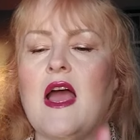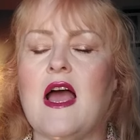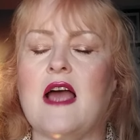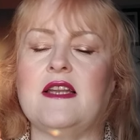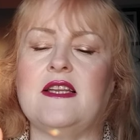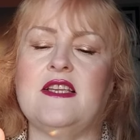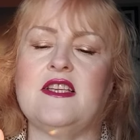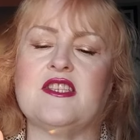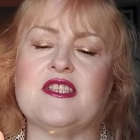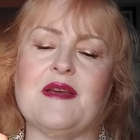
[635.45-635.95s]

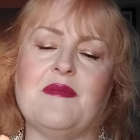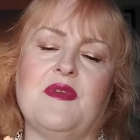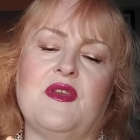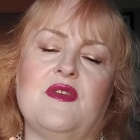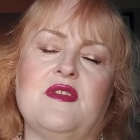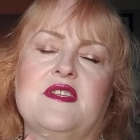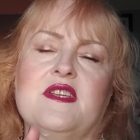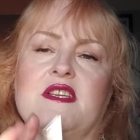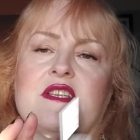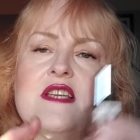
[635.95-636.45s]
And each time I
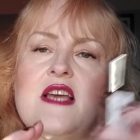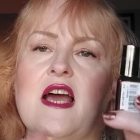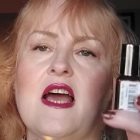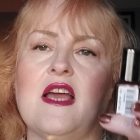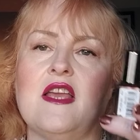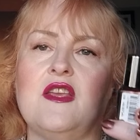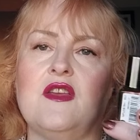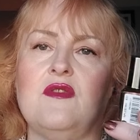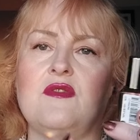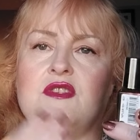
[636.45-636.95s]
use it,
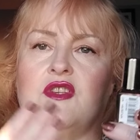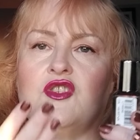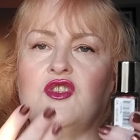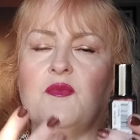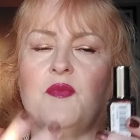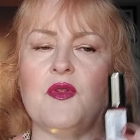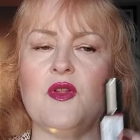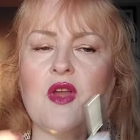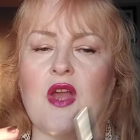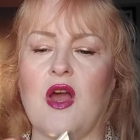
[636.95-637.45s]
I use a
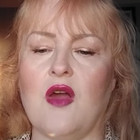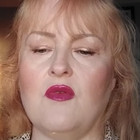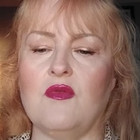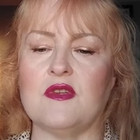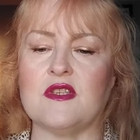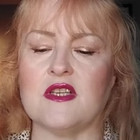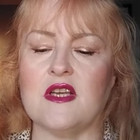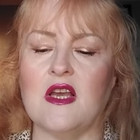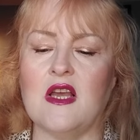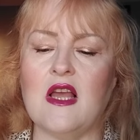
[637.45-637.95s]
double
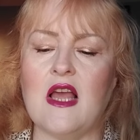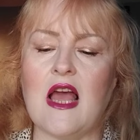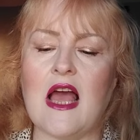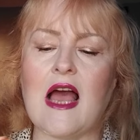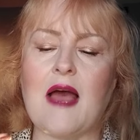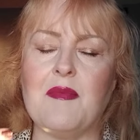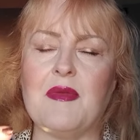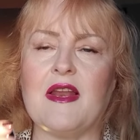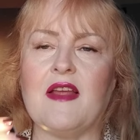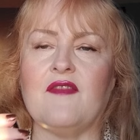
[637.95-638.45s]
coat.
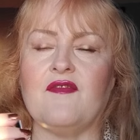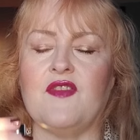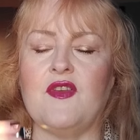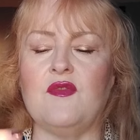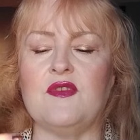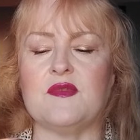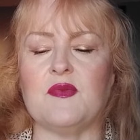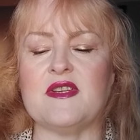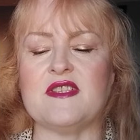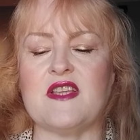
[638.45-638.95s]
I mean, I've
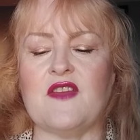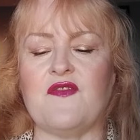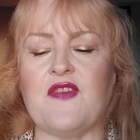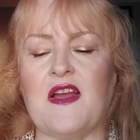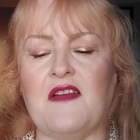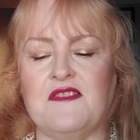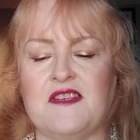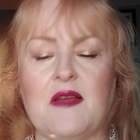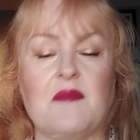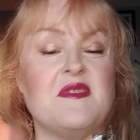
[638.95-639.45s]
used, when I say
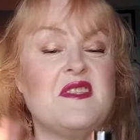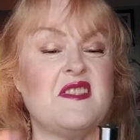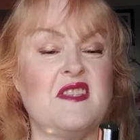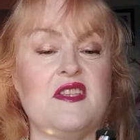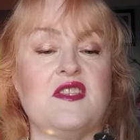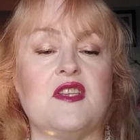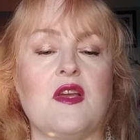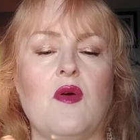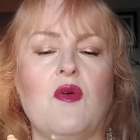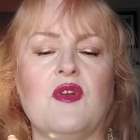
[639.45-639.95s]
5 times, it's
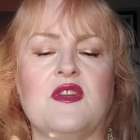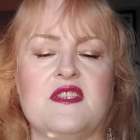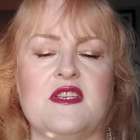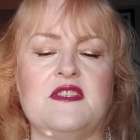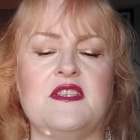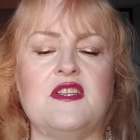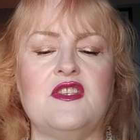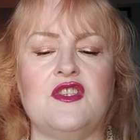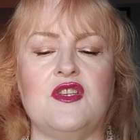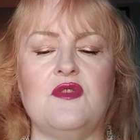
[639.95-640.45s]
in total, because
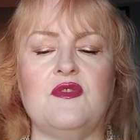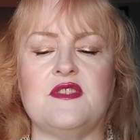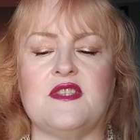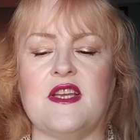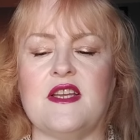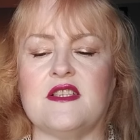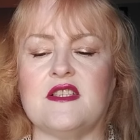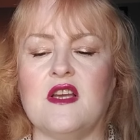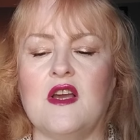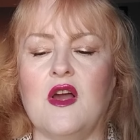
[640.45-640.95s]
I did use
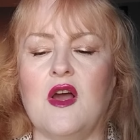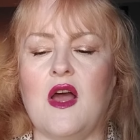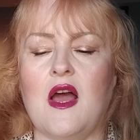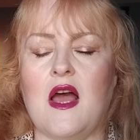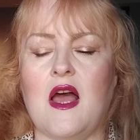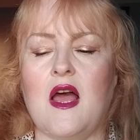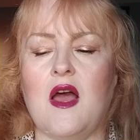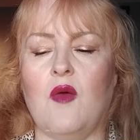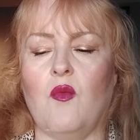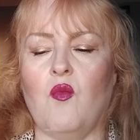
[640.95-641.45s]
it
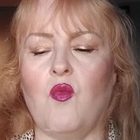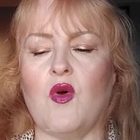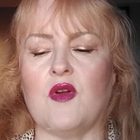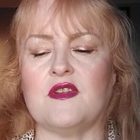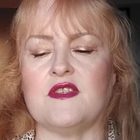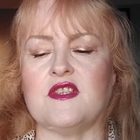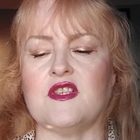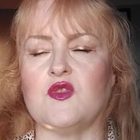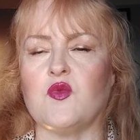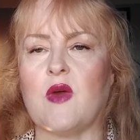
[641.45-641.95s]

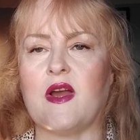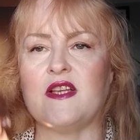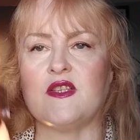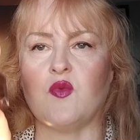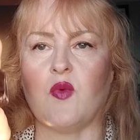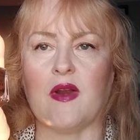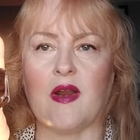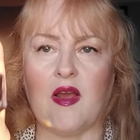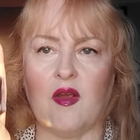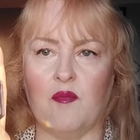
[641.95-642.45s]
once or
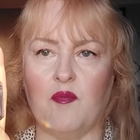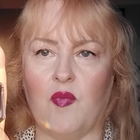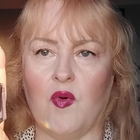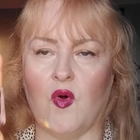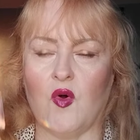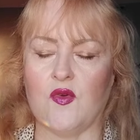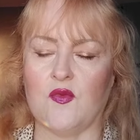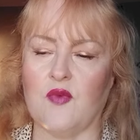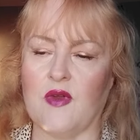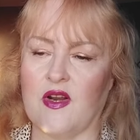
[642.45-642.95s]
twice when
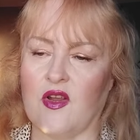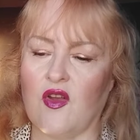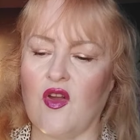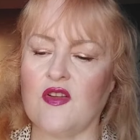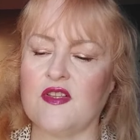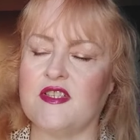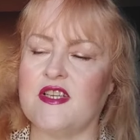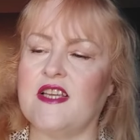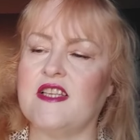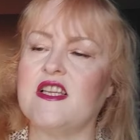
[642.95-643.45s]
I
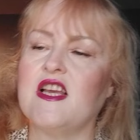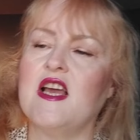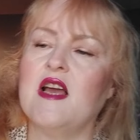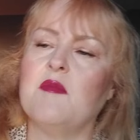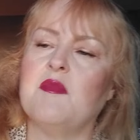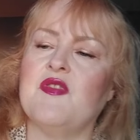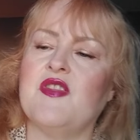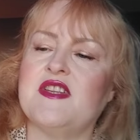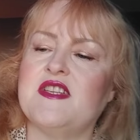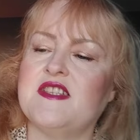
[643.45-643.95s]
got it.
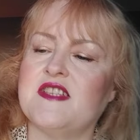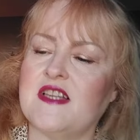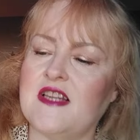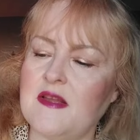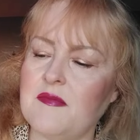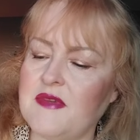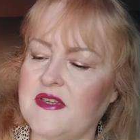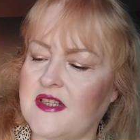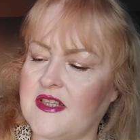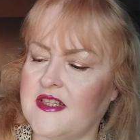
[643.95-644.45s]
But this is a
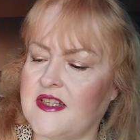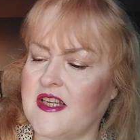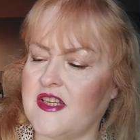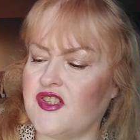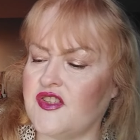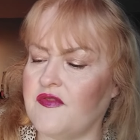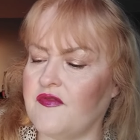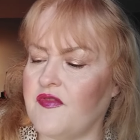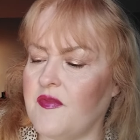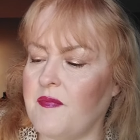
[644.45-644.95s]
limited
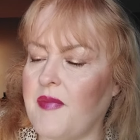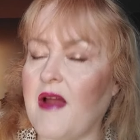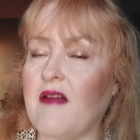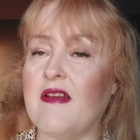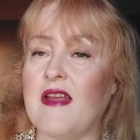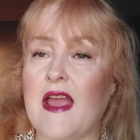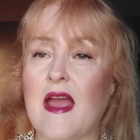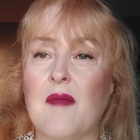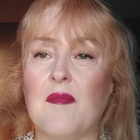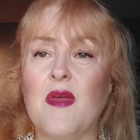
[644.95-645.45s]
edition from
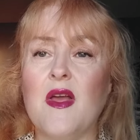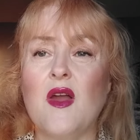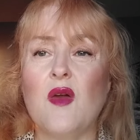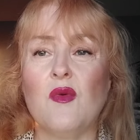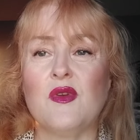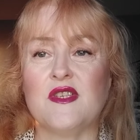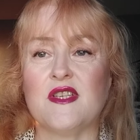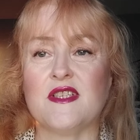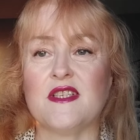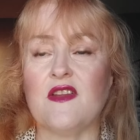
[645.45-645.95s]
Barry M,
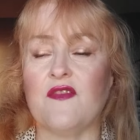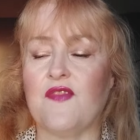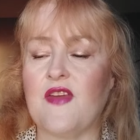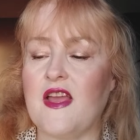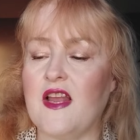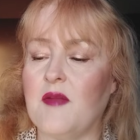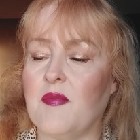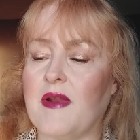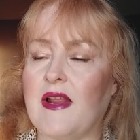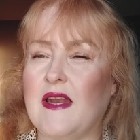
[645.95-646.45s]
which isn't
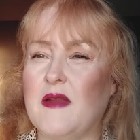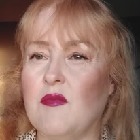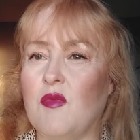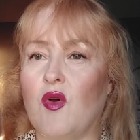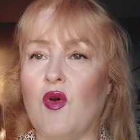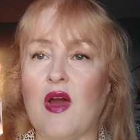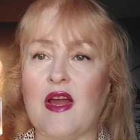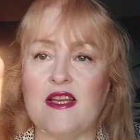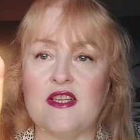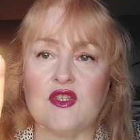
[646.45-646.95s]
available
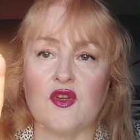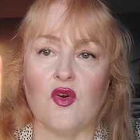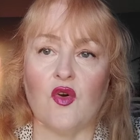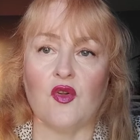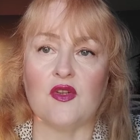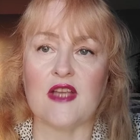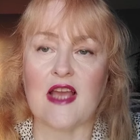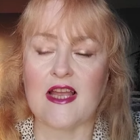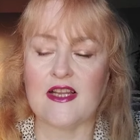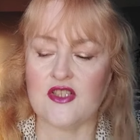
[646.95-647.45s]
anymore, and it's
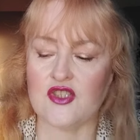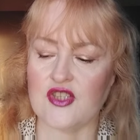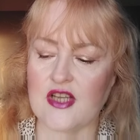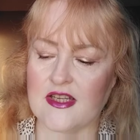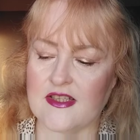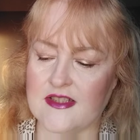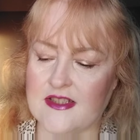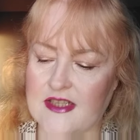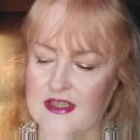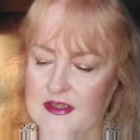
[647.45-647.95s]
called
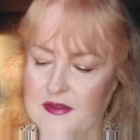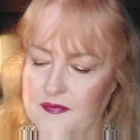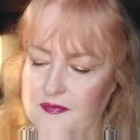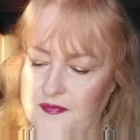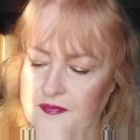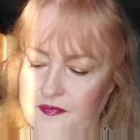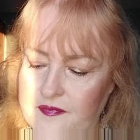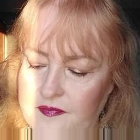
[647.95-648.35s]
Enchanted.